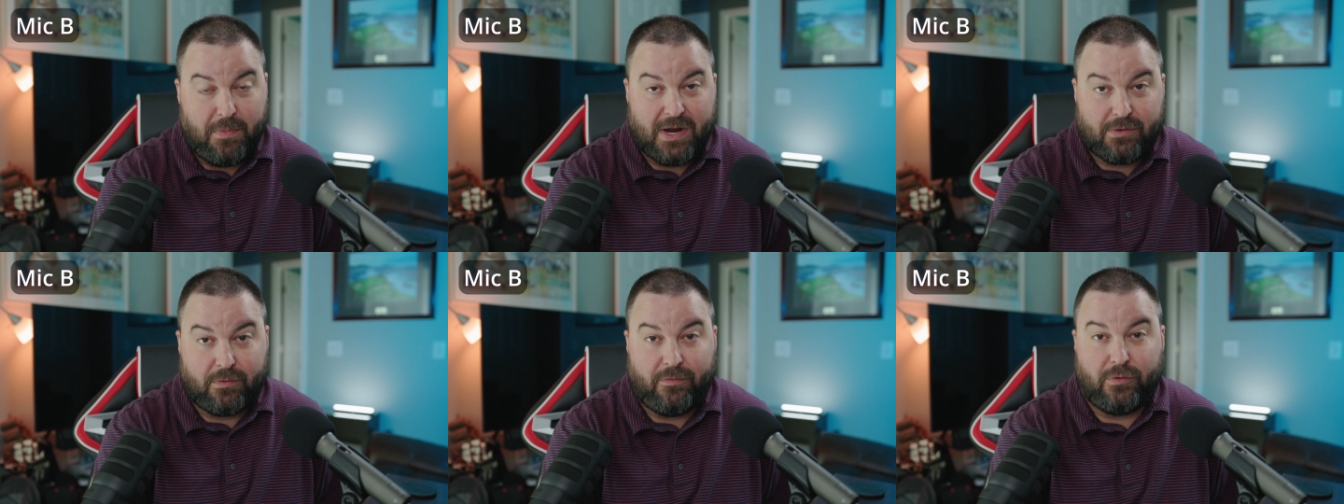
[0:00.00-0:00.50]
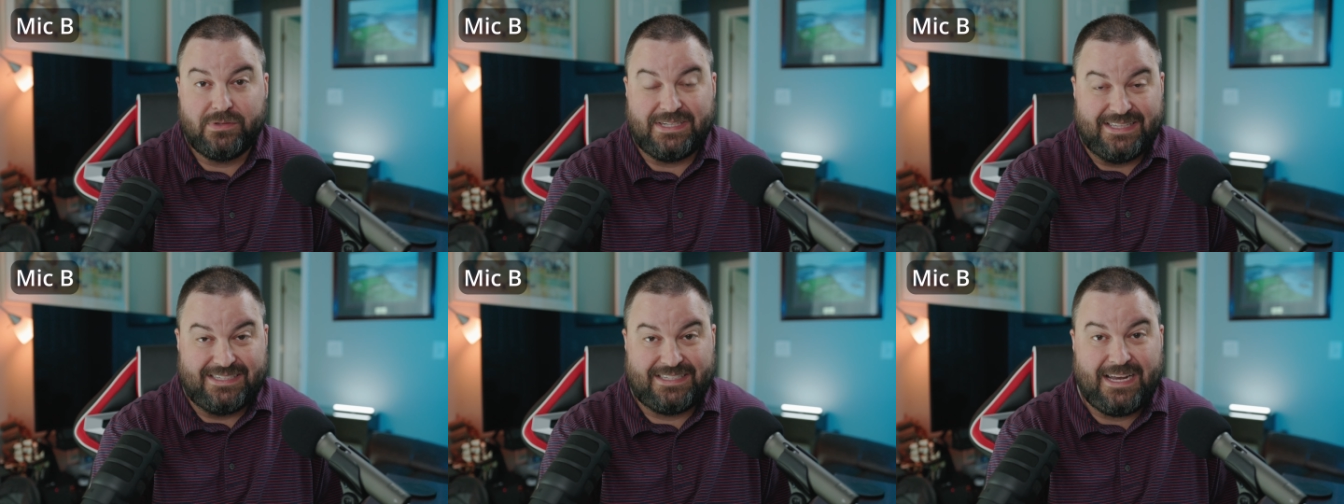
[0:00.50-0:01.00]
microphones
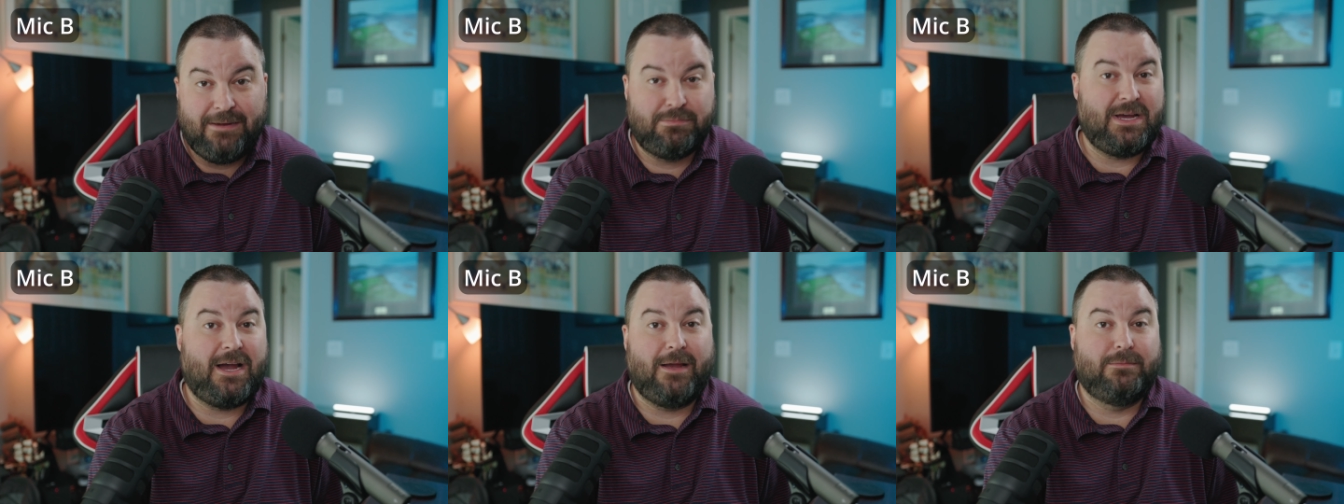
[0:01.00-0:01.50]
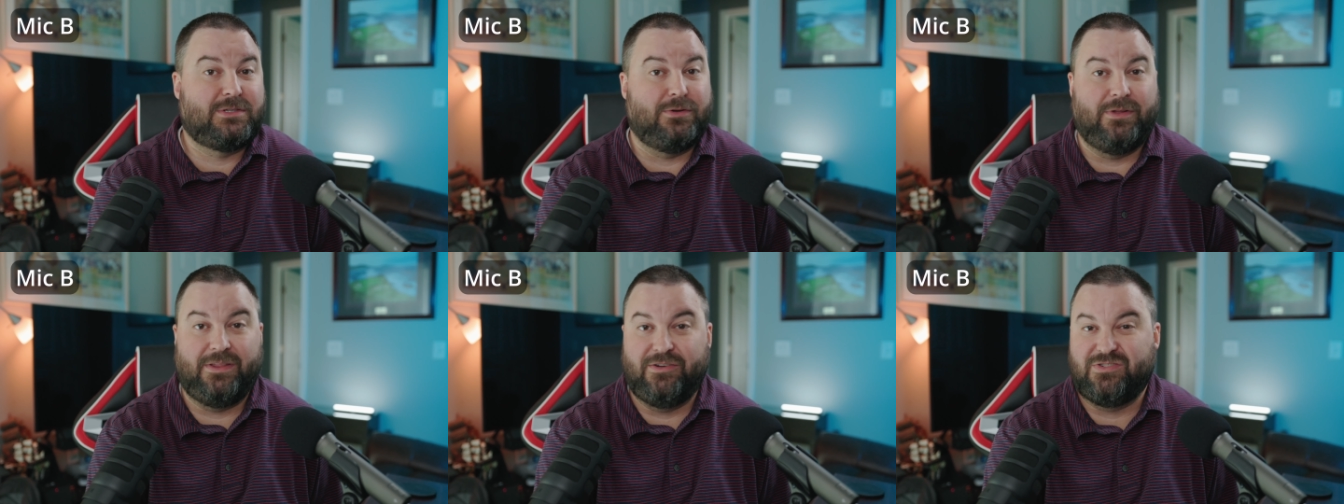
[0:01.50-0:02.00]
at the same time
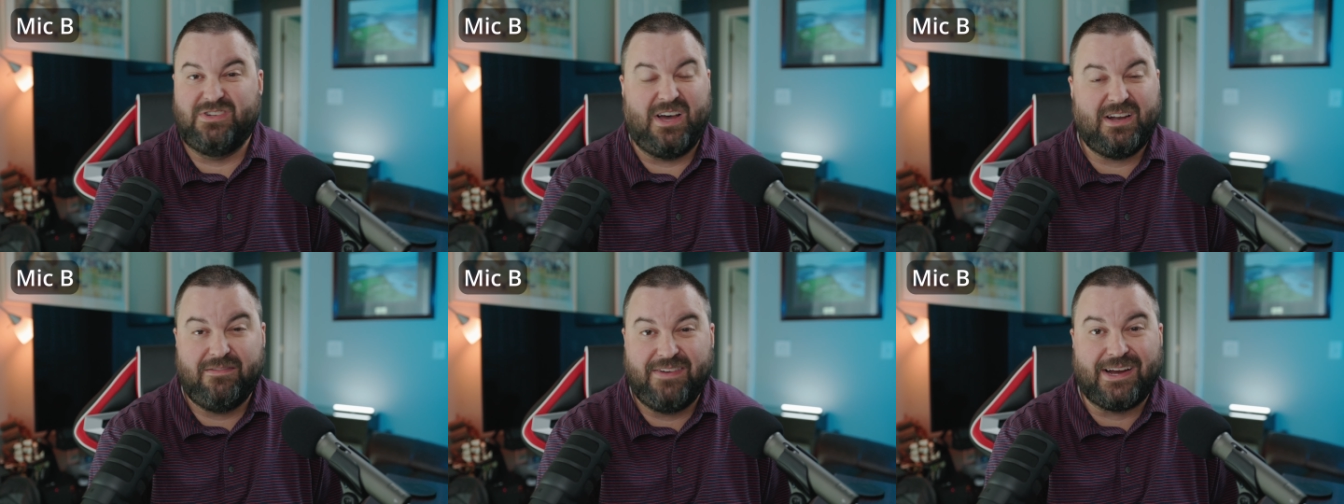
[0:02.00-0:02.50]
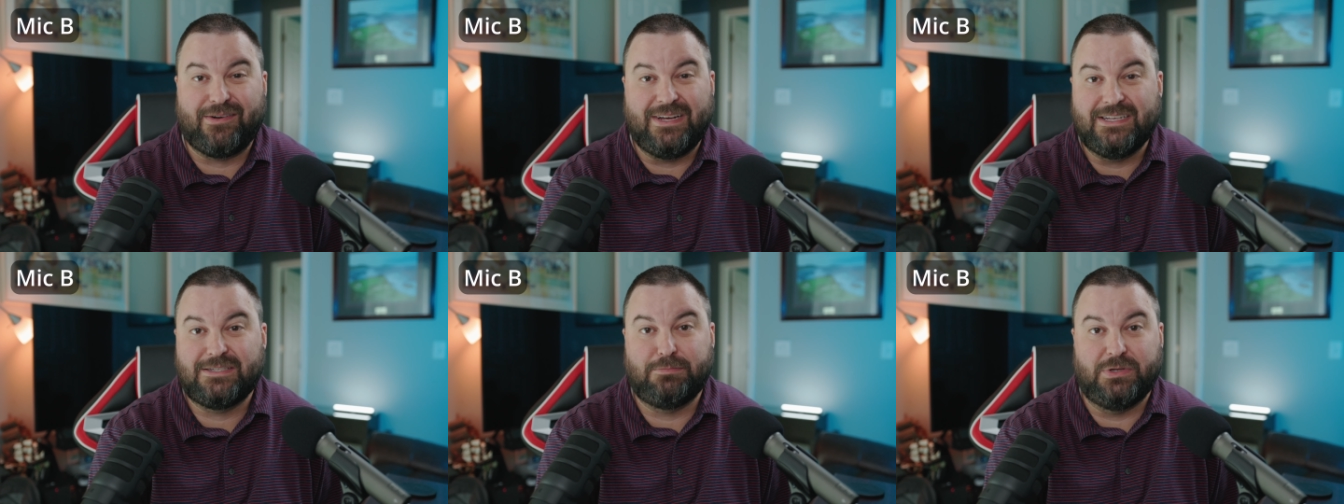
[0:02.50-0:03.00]
so that there's not a
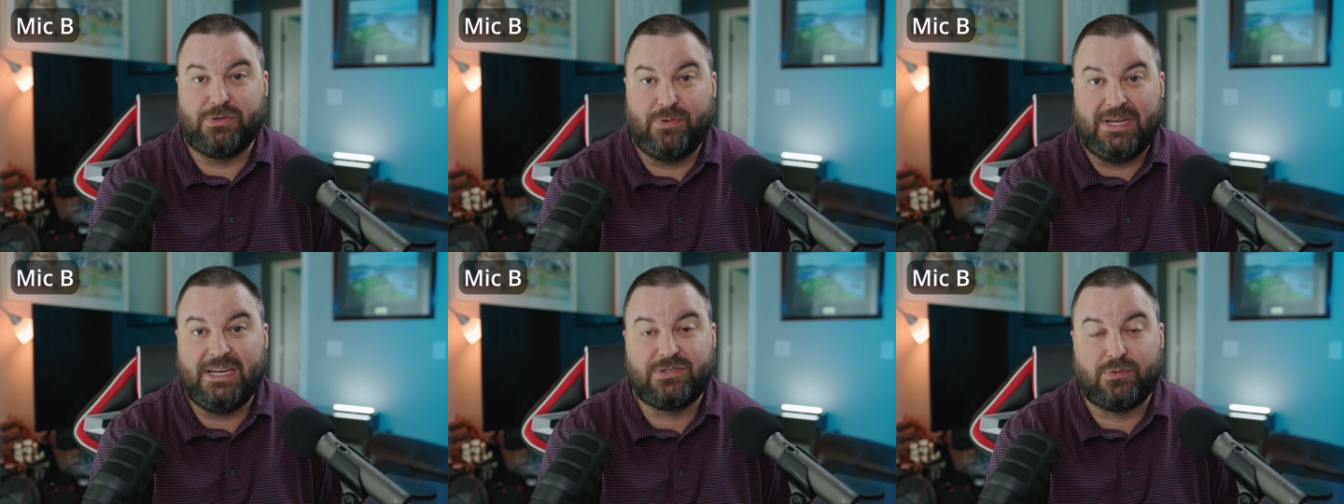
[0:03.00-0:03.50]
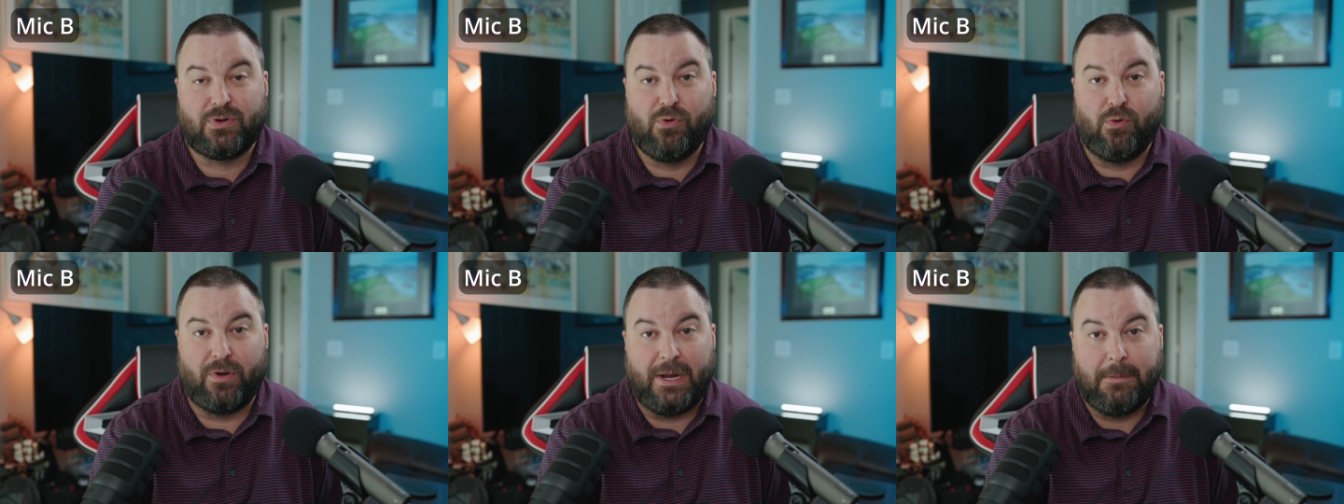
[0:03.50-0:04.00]
variance between each
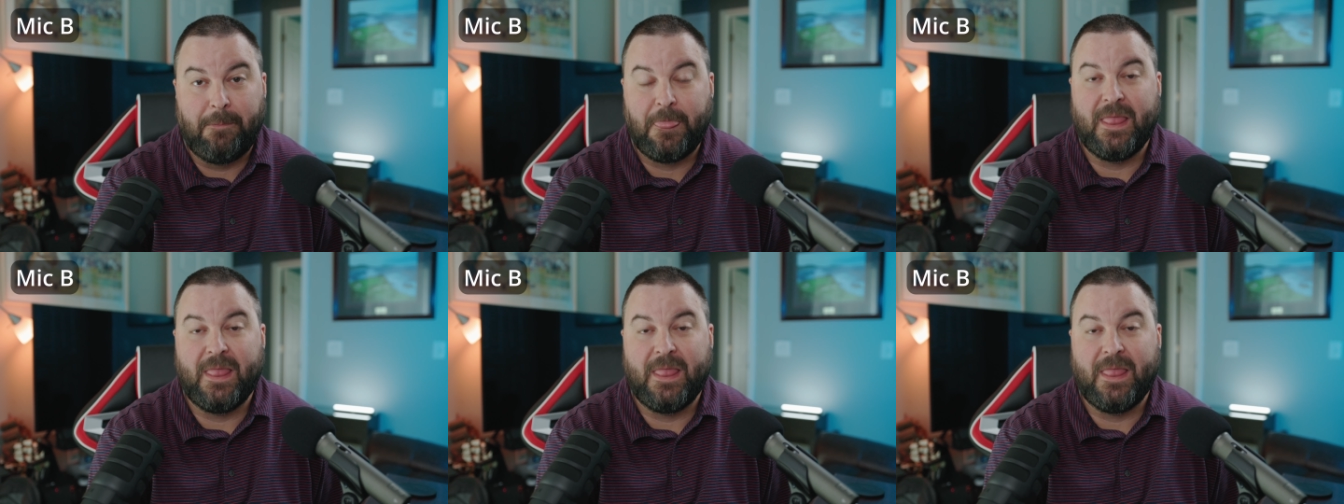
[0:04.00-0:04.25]
recording.